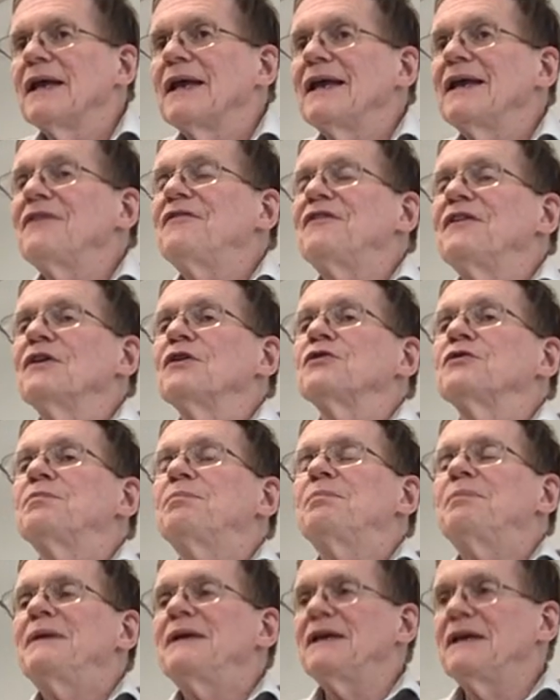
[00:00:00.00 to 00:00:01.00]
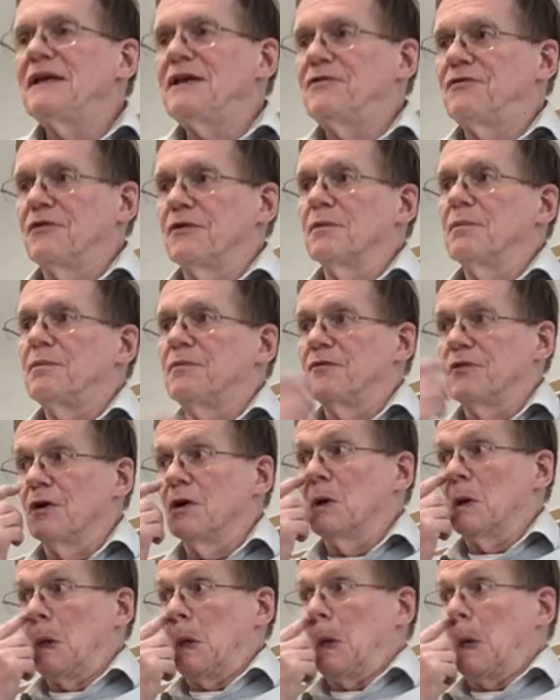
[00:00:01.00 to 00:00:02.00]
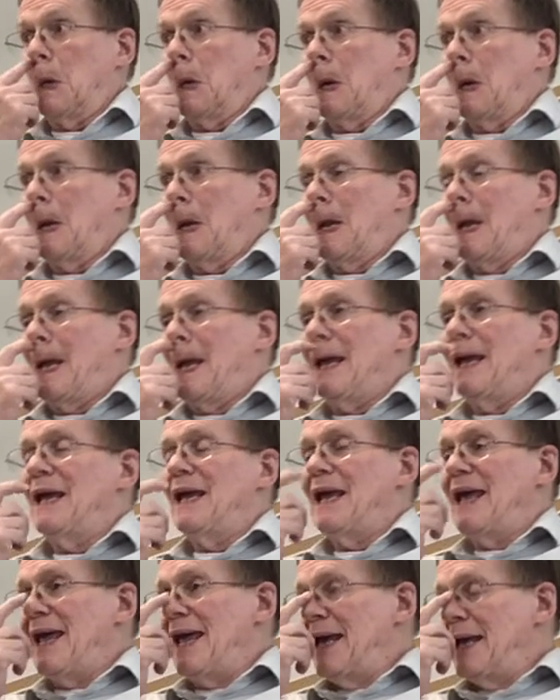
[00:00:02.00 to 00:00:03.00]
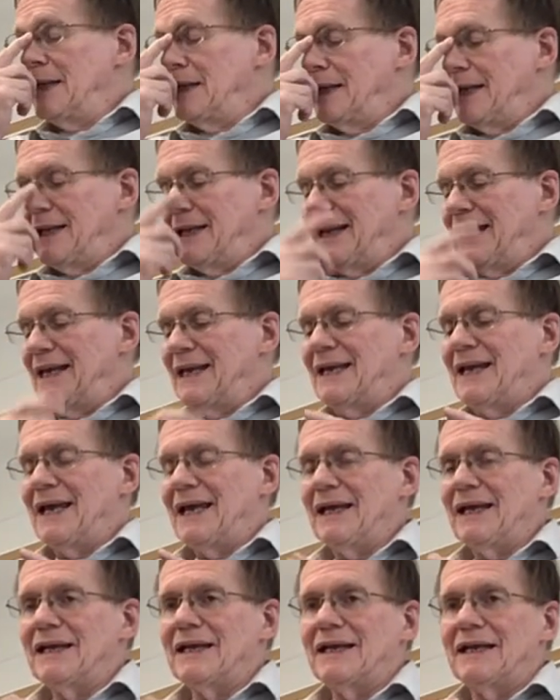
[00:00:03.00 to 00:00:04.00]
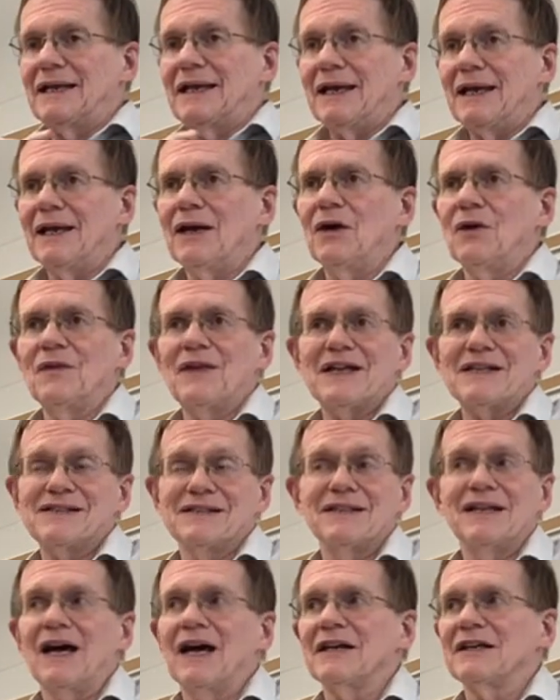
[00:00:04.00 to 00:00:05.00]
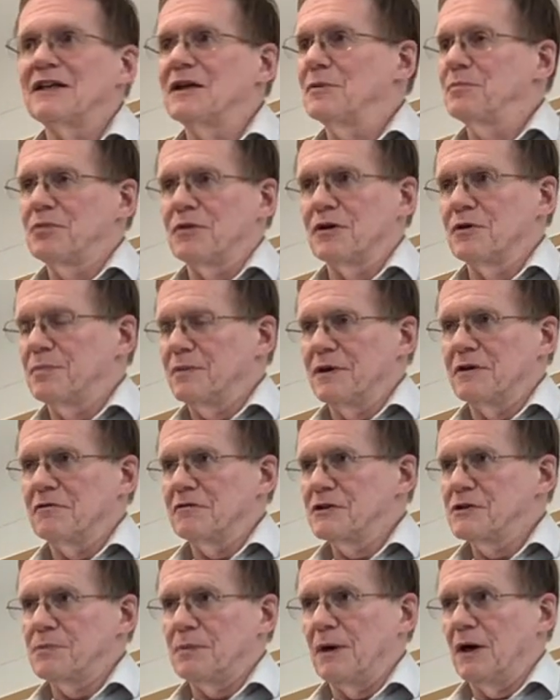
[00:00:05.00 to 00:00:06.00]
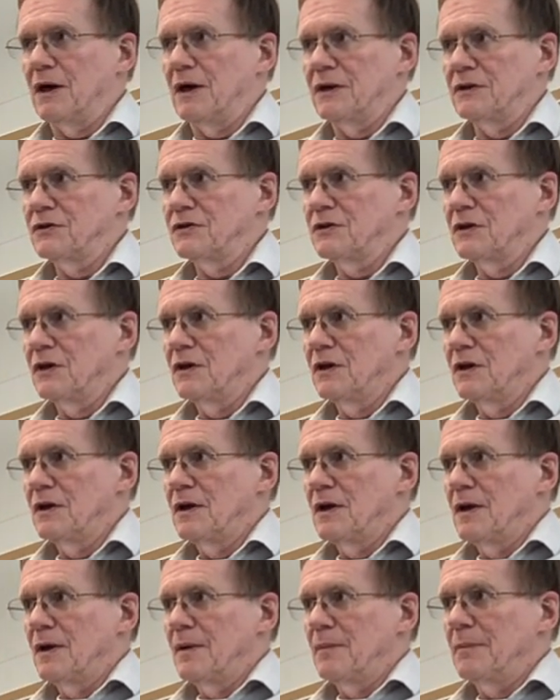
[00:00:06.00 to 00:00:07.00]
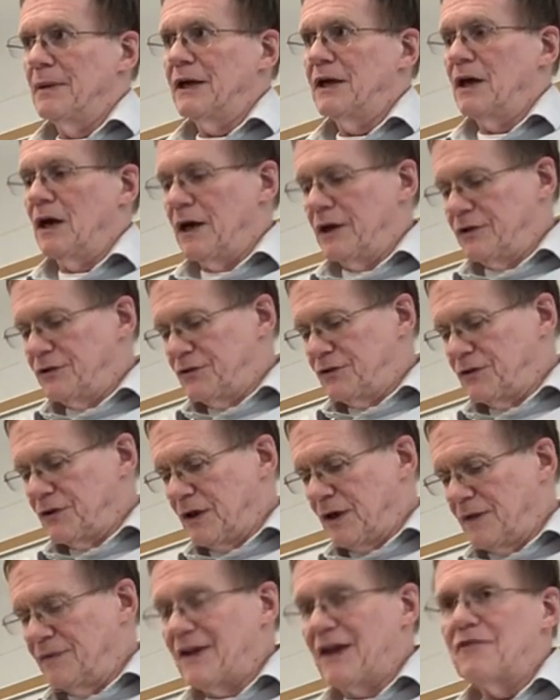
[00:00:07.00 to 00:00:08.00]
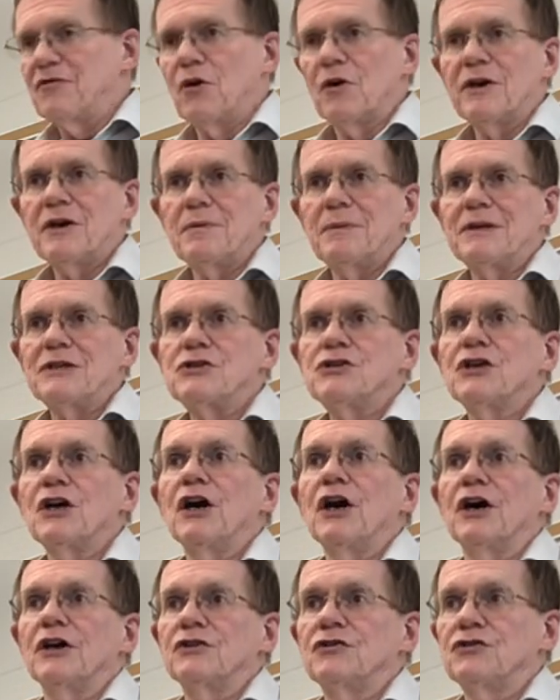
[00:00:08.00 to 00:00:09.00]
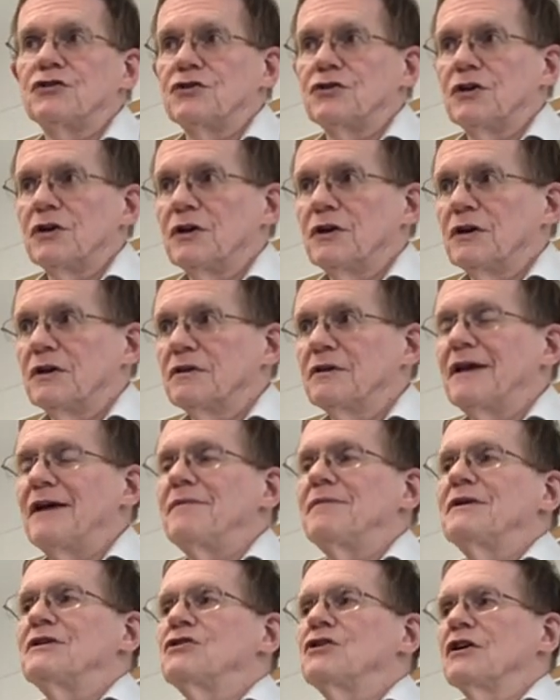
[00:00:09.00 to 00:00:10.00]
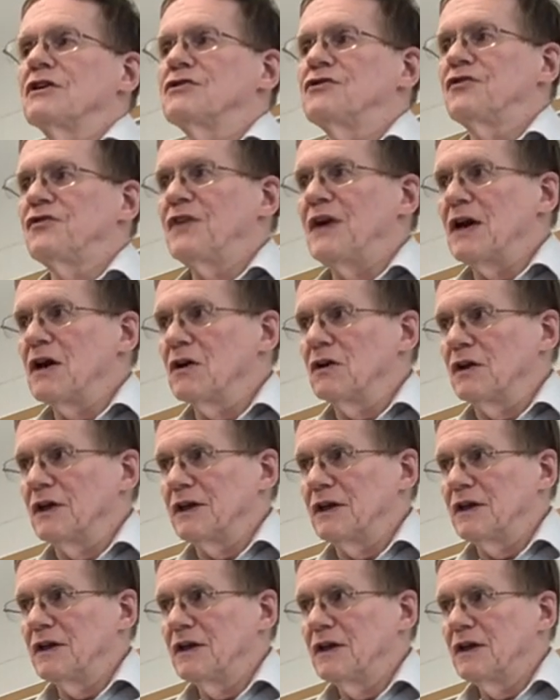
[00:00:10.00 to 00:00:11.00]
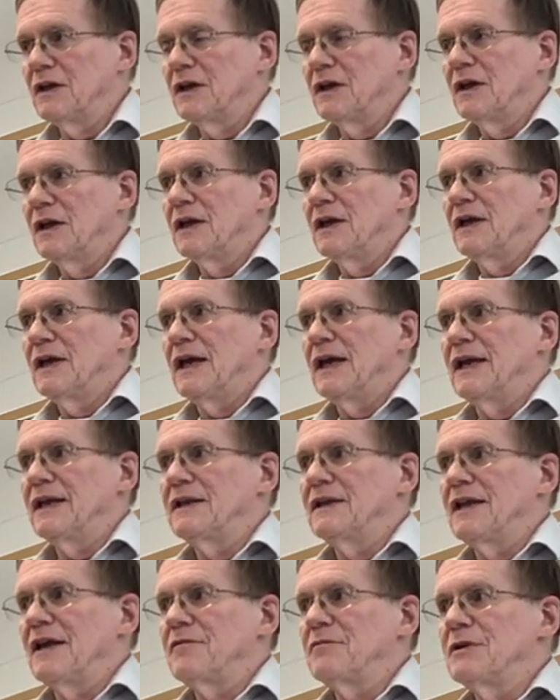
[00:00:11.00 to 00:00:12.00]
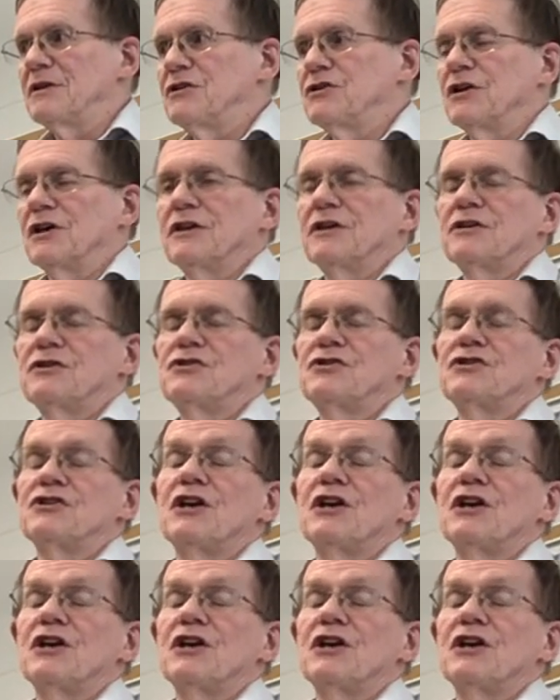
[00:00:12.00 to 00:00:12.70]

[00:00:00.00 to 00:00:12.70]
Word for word: He feels pity for, for her. And in, he, in hell, that's not an appropriate response because uh, they've already been judged. They've been judged fairly and they've been judged